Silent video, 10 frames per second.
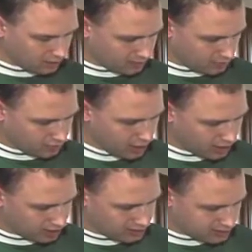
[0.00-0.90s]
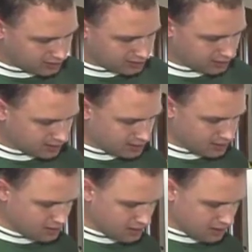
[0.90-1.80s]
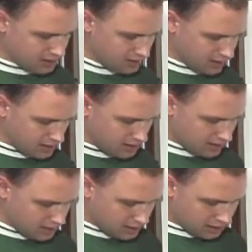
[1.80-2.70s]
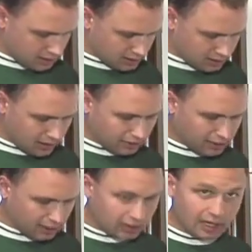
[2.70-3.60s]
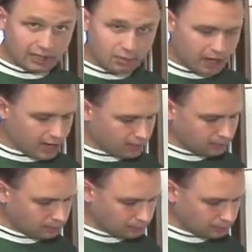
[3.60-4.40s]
of a broader consistency. It's covering a lot of the pan.